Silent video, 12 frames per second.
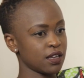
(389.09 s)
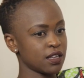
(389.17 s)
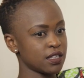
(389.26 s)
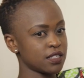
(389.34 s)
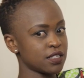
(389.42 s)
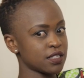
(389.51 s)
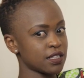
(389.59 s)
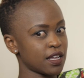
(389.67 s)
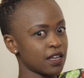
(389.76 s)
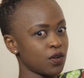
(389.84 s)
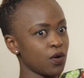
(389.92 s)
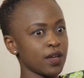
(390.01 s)
And he's just
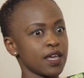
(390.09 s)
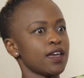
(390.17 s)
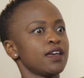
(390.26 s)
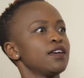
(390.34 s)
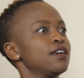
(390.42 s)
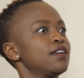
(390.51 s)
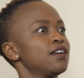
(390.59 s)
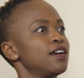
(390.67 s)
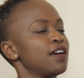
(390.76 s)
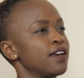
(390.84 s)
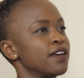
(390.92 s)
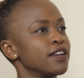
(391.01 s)
like, okay.
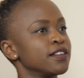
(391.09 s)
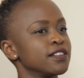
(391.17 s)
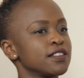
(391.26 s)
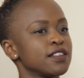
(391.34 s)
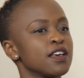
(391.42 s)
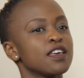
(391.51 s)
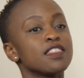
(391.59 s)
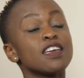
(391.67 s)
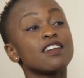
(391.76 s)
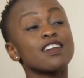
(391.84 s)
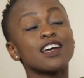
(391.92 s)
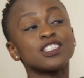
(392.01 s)
And
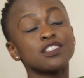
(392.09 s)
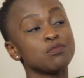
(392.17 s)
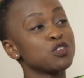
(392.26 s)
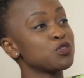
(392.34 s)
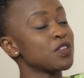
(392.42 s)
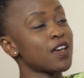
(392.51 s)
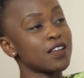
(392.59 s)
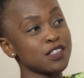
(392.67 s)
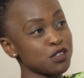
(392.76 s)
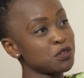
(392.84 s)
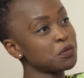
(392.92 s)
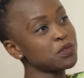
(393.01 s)
they rushed him into the
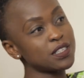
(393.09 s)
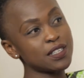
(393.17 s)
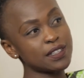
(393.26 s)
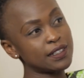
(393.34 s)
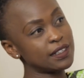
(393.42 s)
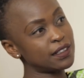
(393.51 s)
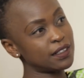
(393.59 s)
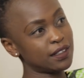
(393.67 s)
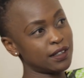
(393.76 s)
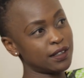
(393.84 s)
ICU immediately.